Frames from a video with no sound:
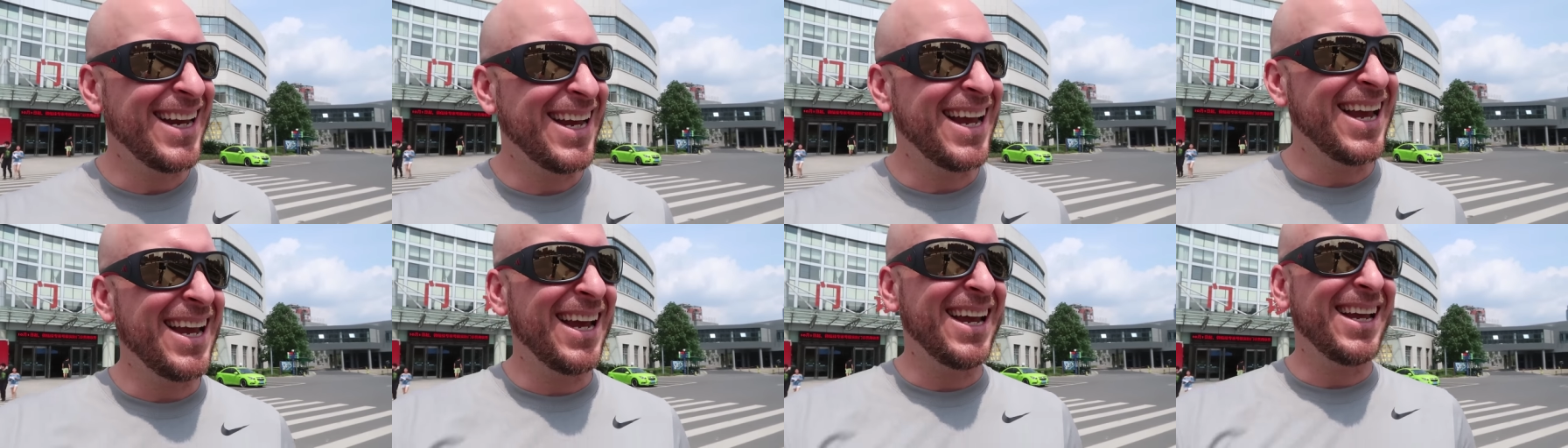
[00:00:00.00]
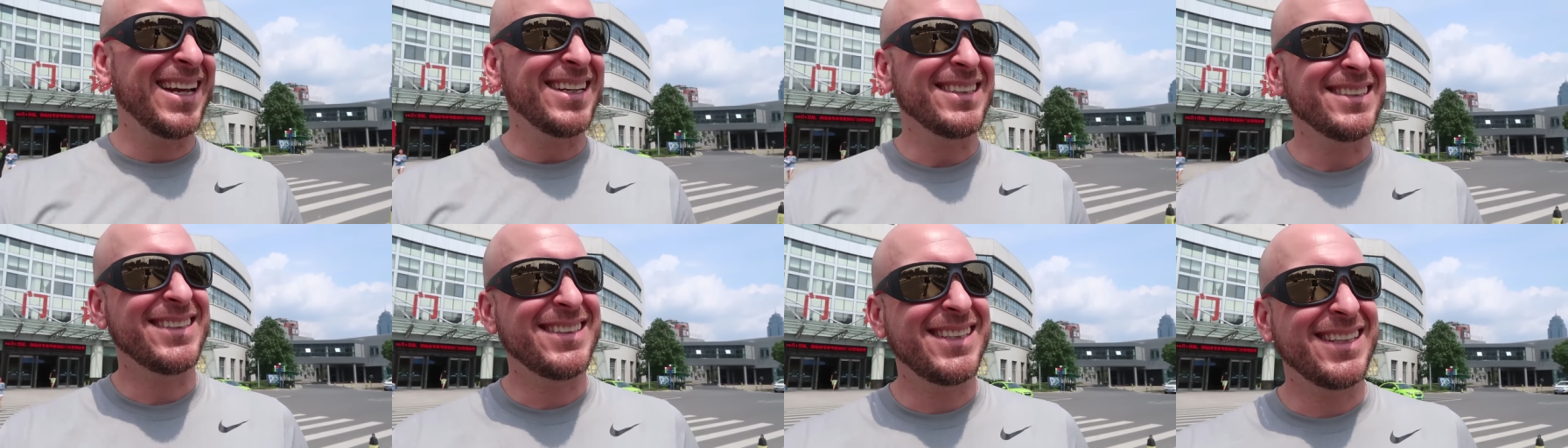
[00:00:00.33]

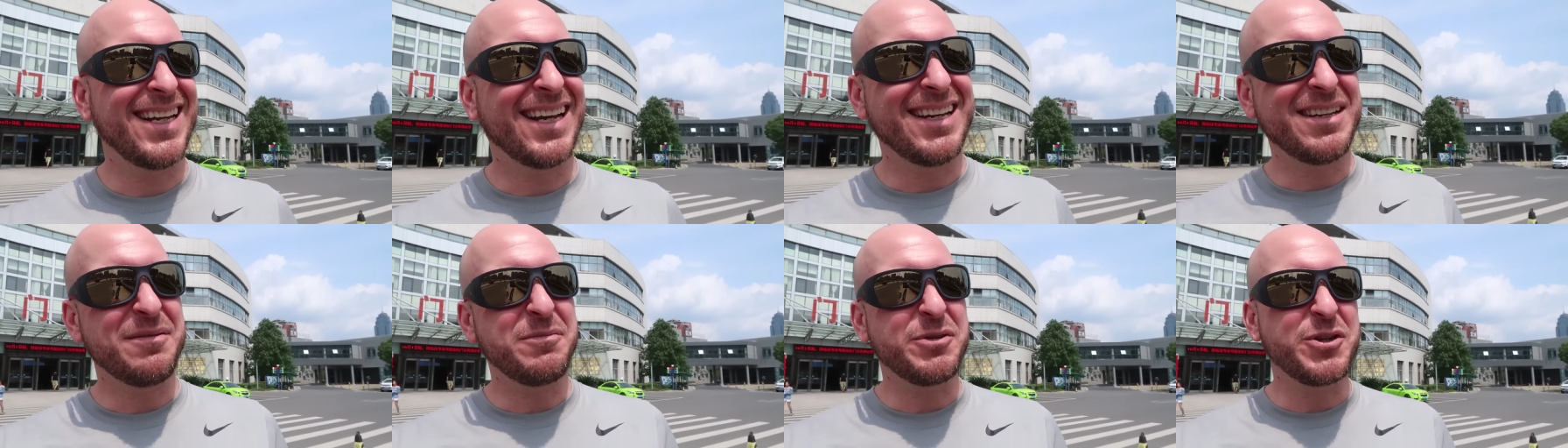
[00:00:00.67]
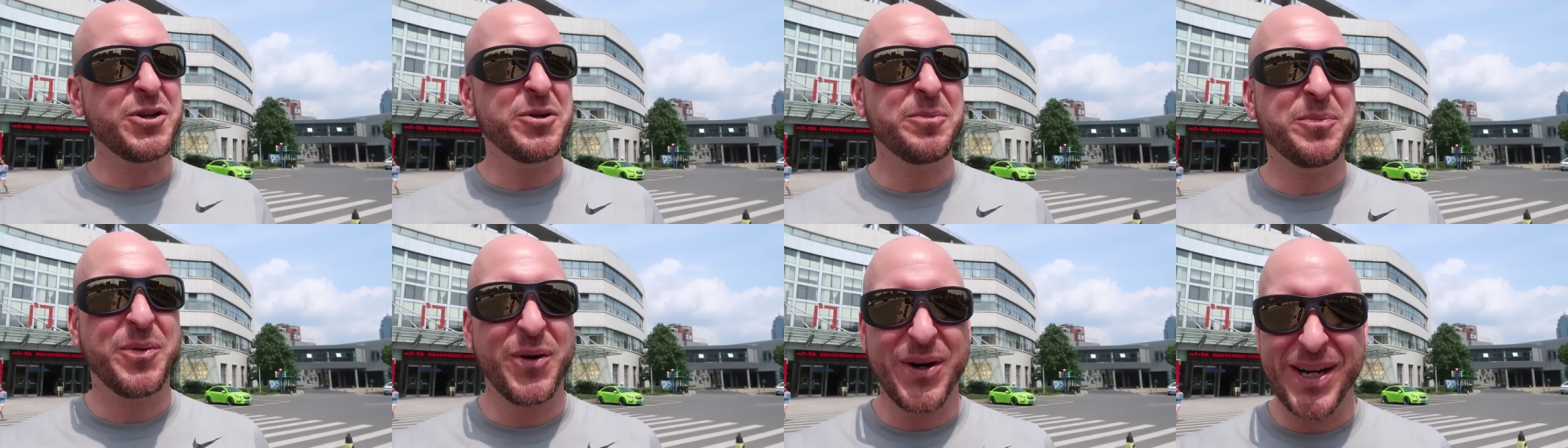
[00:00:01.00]
and
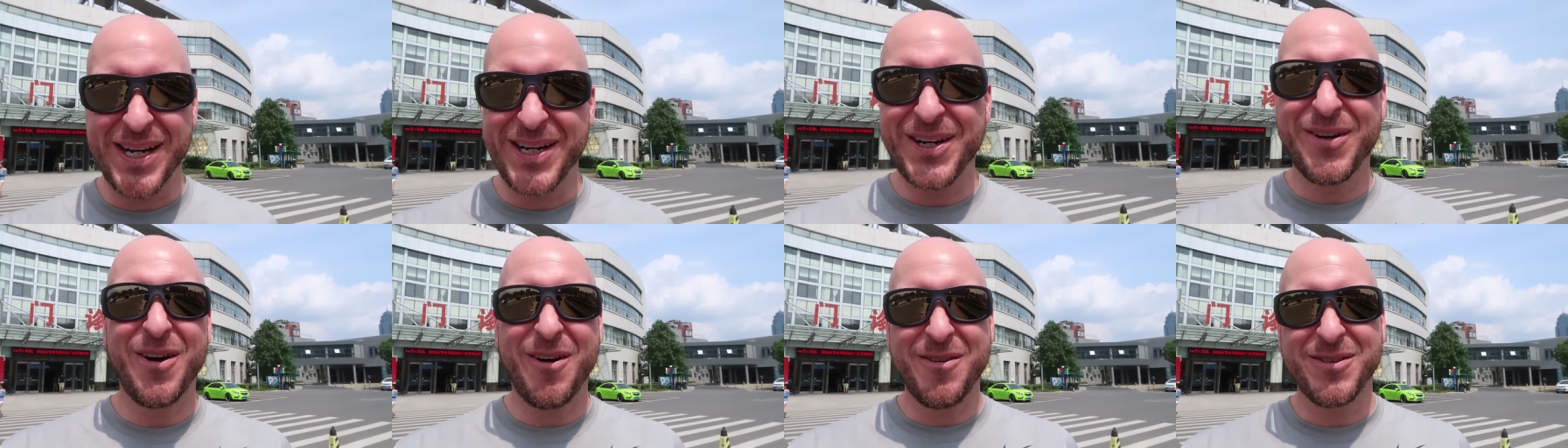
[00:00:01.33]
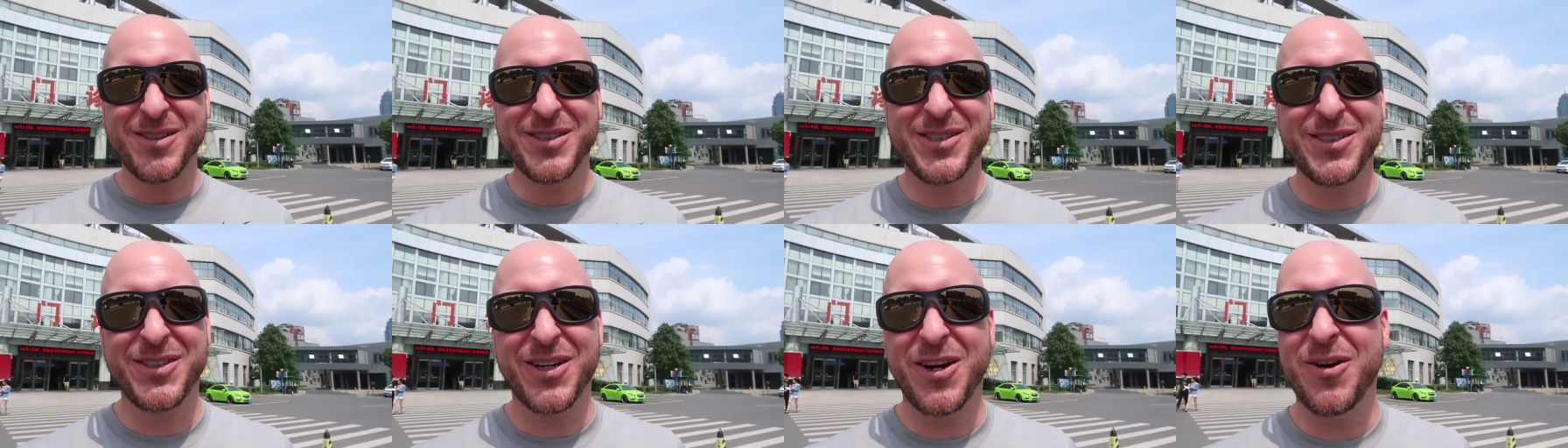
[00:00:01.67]
you bring your
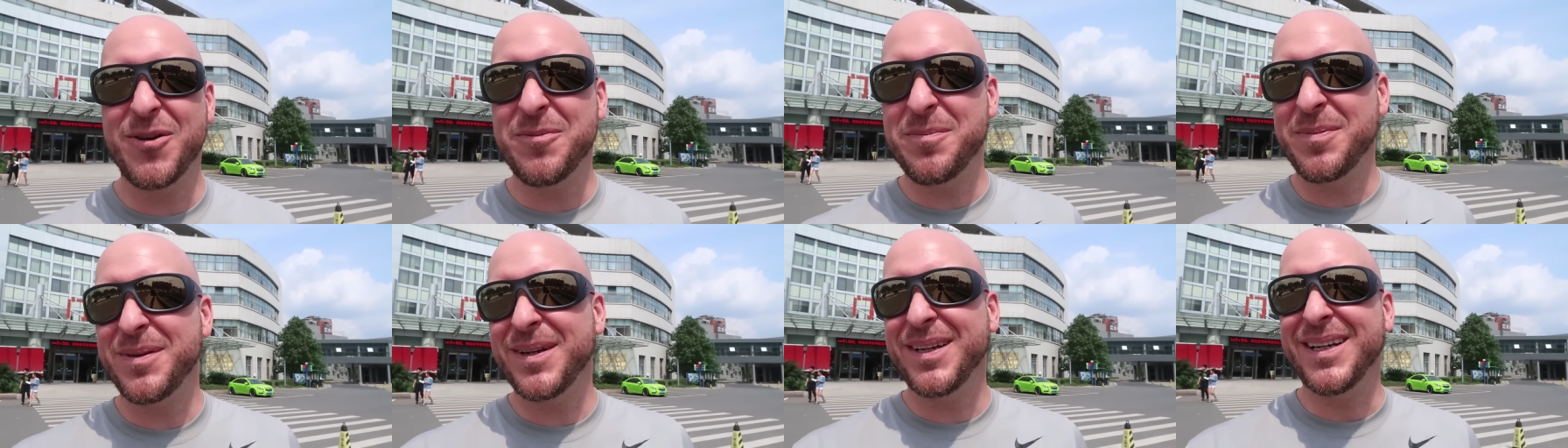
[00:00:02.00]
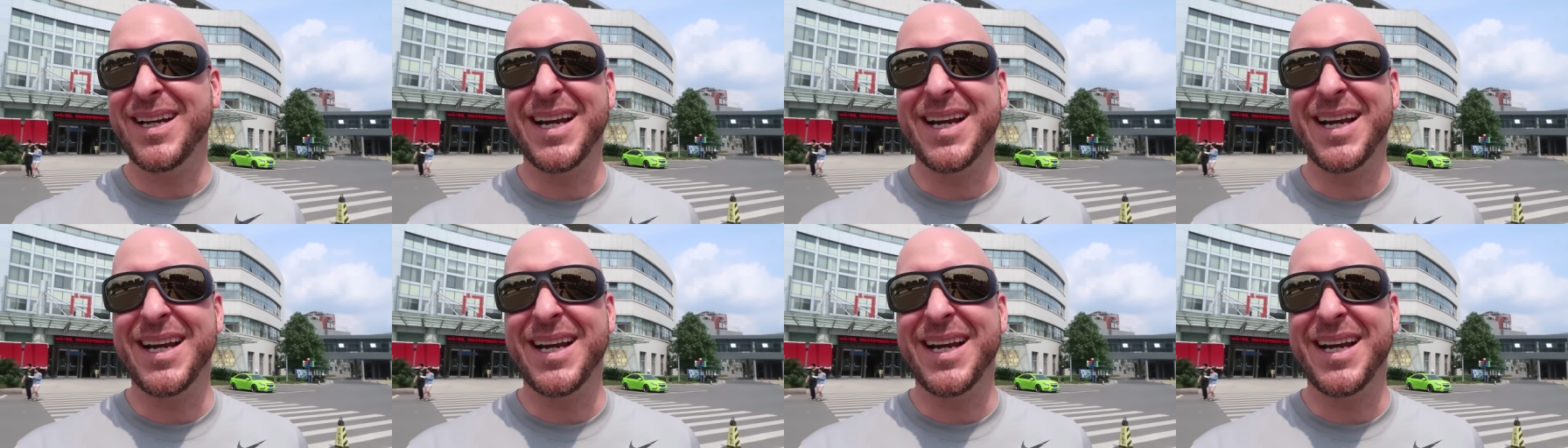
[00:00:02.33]
own soap